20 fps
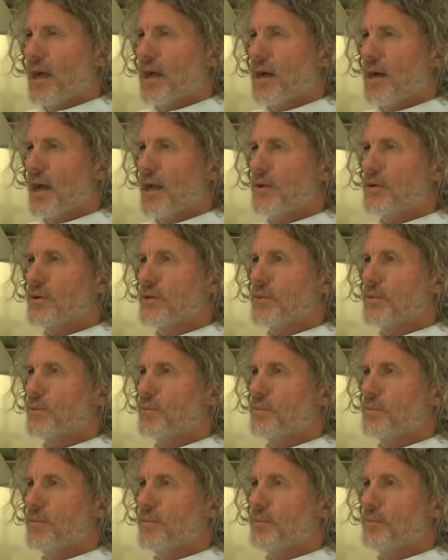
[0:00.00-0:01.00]

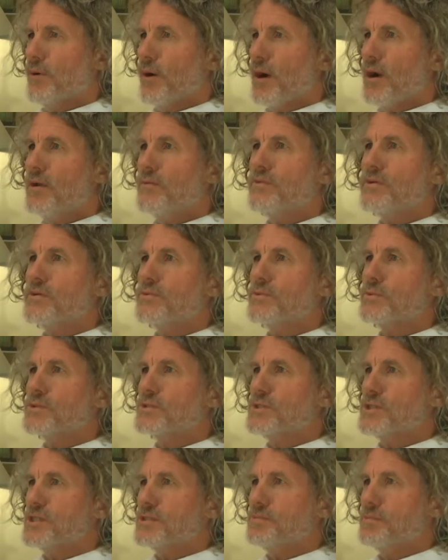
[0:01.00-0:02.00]
Part of it
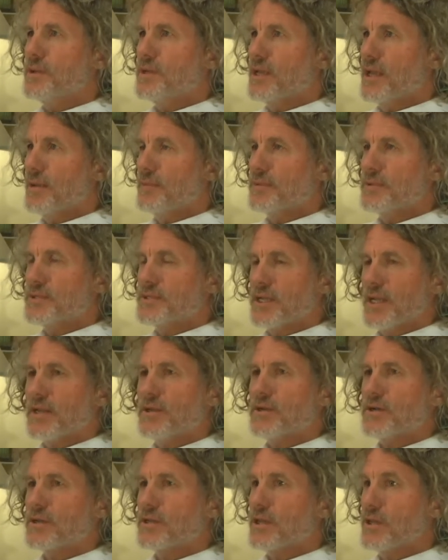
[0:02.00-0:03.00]
was just being able to take
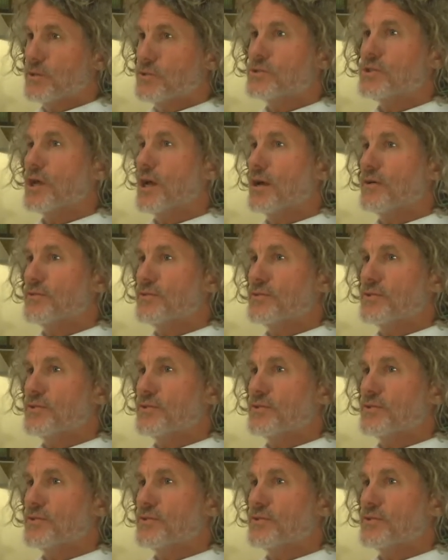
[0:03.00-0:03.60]
your clothes off